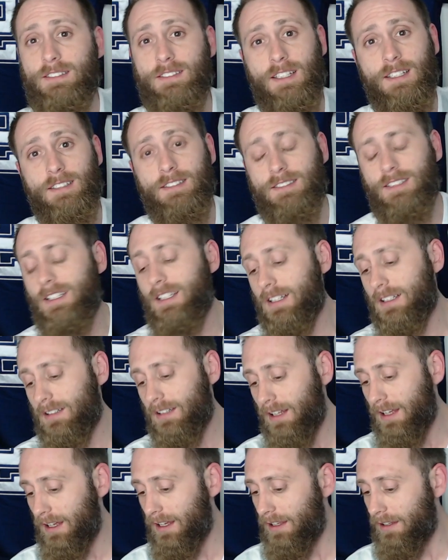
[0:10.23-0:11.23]
I see it.
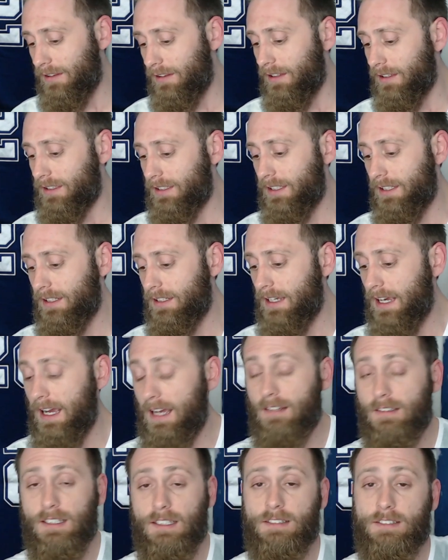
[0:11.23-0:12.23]
The key
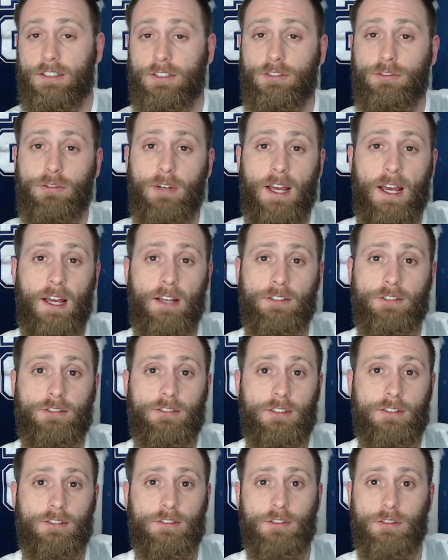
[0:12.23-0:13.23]
highlights are trash.
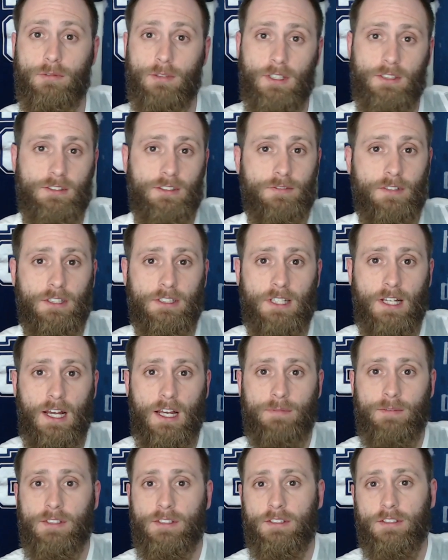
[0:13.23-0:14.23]
This is a waste of our
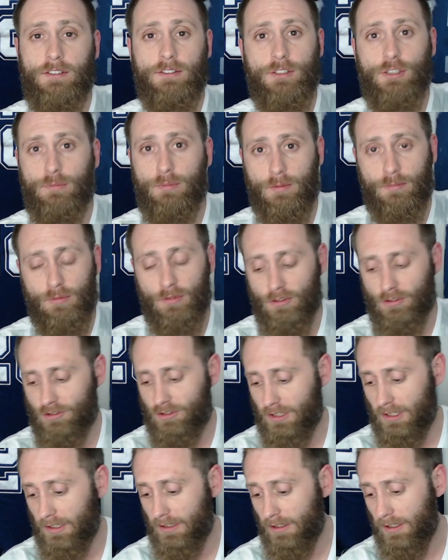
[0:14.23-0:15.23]
time. This is stupid
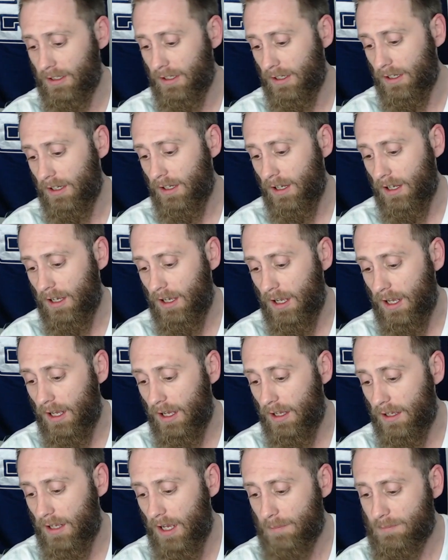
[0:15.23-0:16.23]
bullshit.
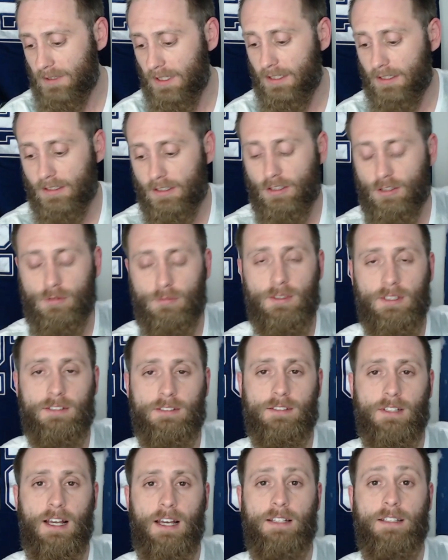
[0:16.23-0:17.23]
Updated QB
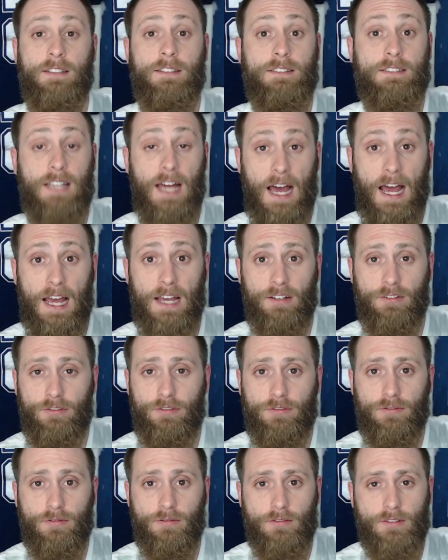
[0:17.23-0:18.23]
slide and dive.
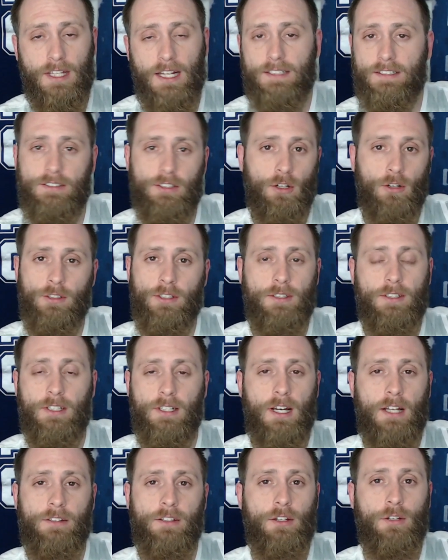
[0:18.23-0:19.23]
That's the only
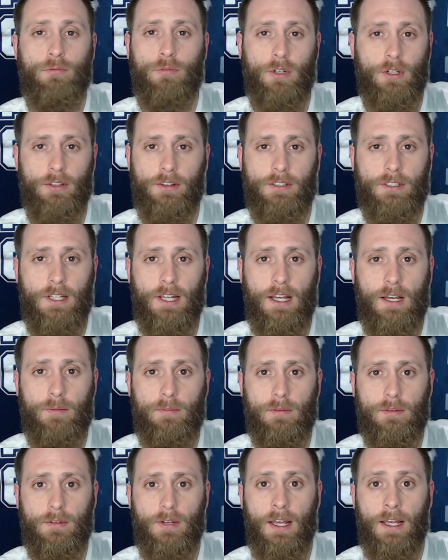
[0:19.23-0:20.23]
thing on there worth a
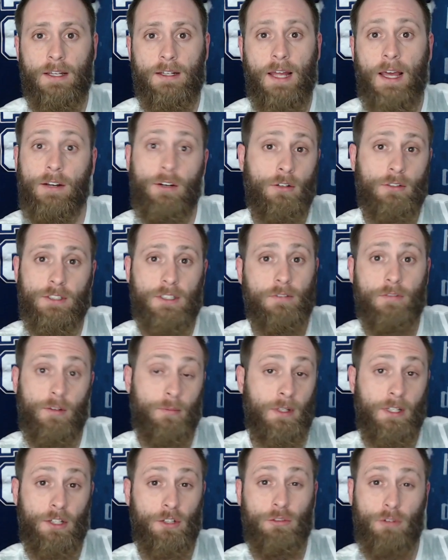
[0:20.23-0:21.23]
damn, and I don't give them
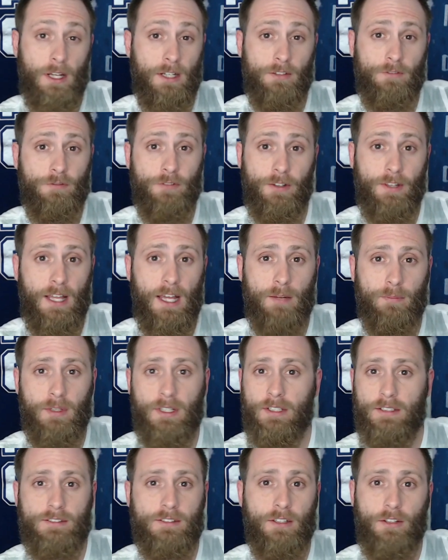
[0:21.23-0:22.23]
any credit for that
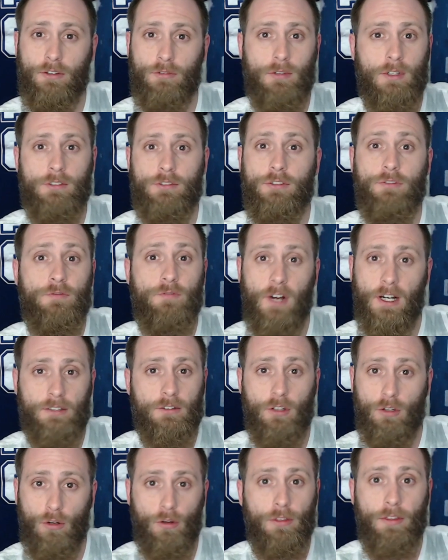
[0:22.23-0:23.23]
because they're the ones who fucked
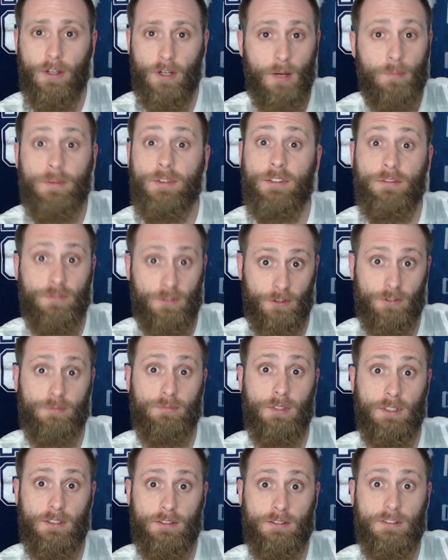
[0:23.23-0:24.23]
the whole thing up in the first
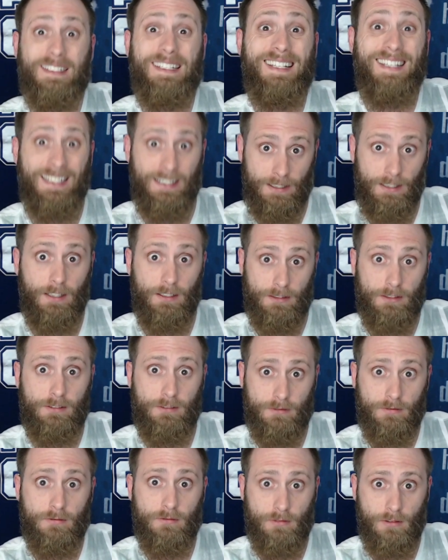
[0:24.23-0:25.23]
place. Idiots.
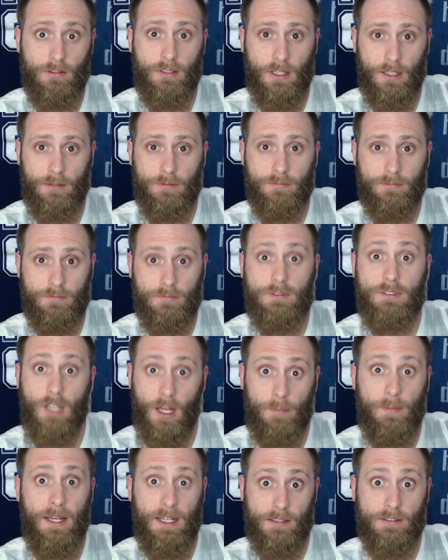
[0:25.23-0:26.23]
Okay?
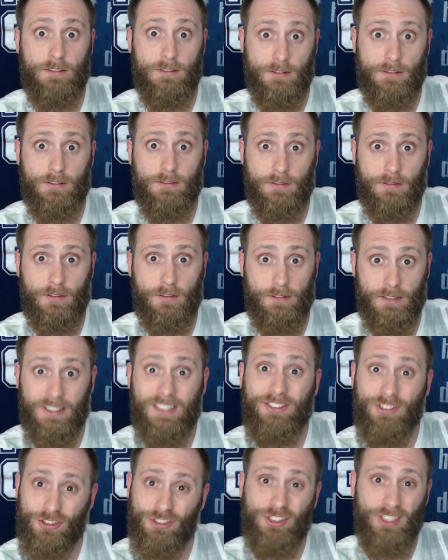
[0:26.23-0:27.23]
Dumbasses.
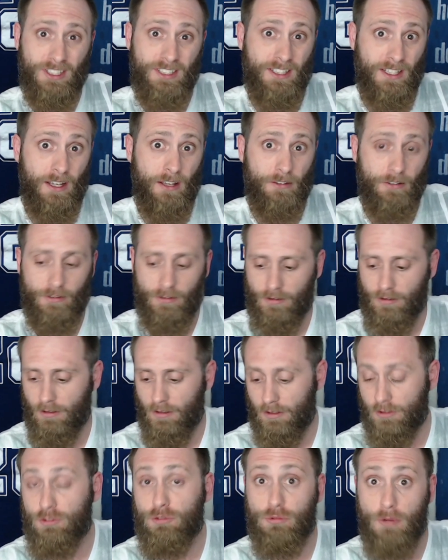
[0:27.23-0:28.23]
Get your shit together.
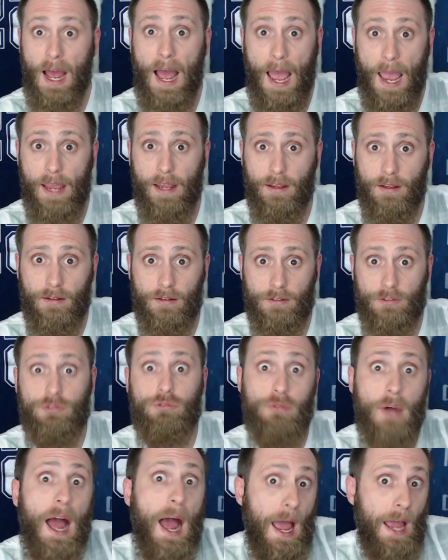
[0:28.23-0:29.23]
Try.
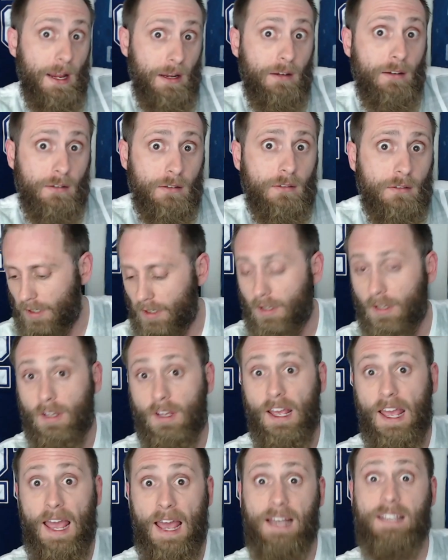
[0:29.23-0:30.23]
Try.
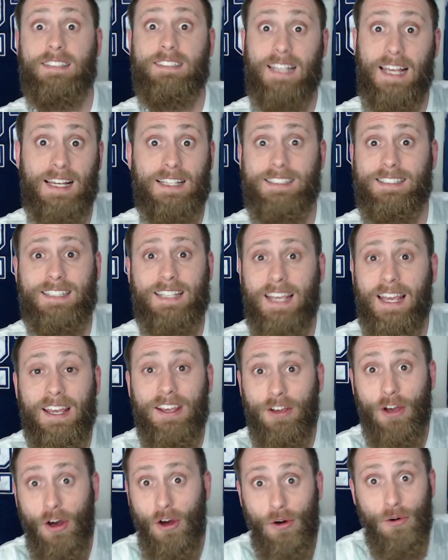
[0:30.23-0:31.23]

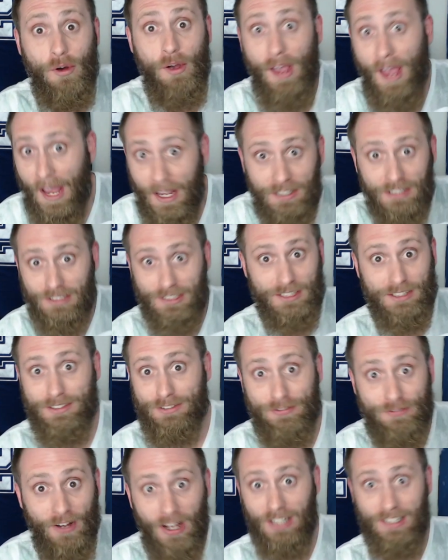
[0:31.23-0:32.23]
SSKO Endless
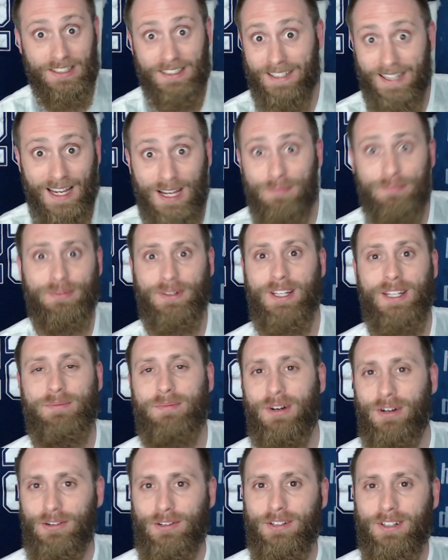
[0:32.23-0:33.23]
Fun Gameplay
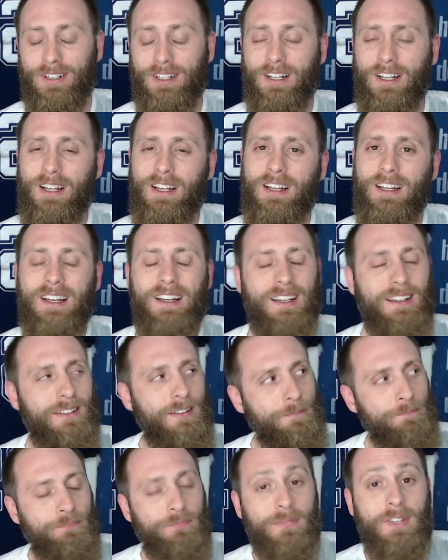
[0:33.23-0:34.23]
Mode.
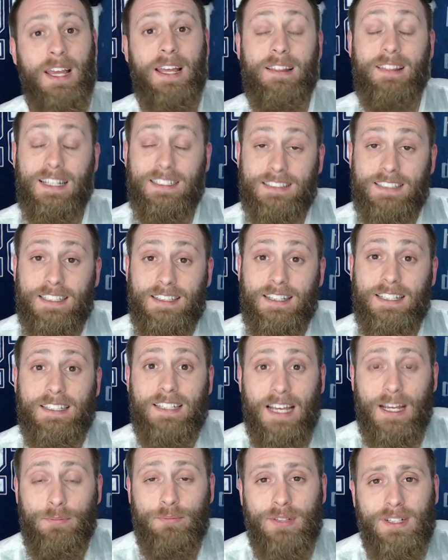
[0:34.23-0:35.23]
Hey, let's get the
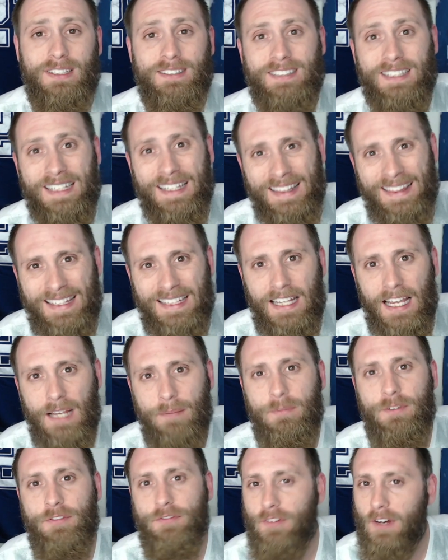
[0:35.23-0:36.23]
gameplays in the
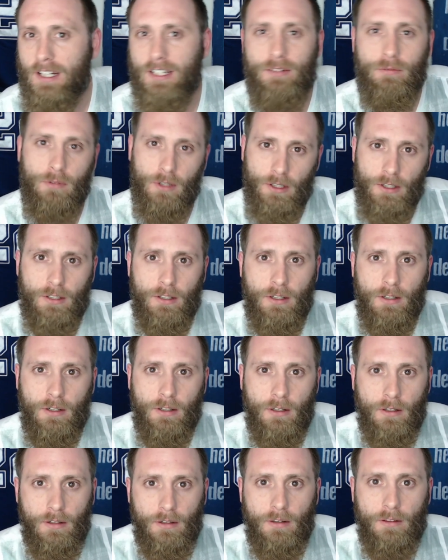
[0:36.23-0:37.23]
game to fucking work.
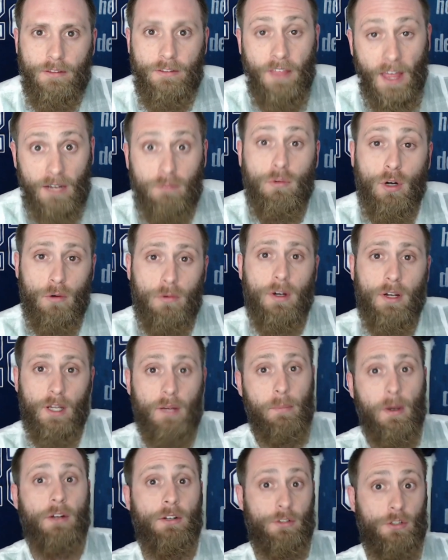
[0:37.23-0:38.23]
Then we'll worry
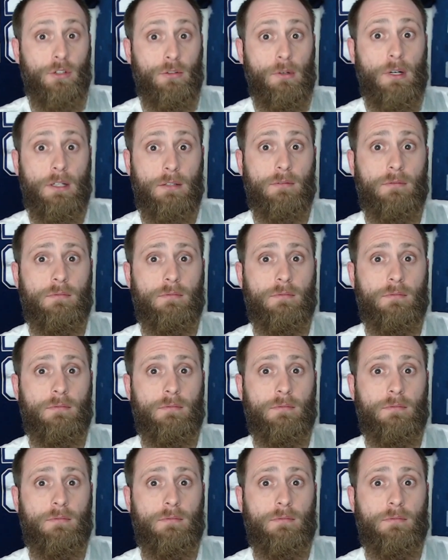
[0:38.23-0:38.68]
about a new one.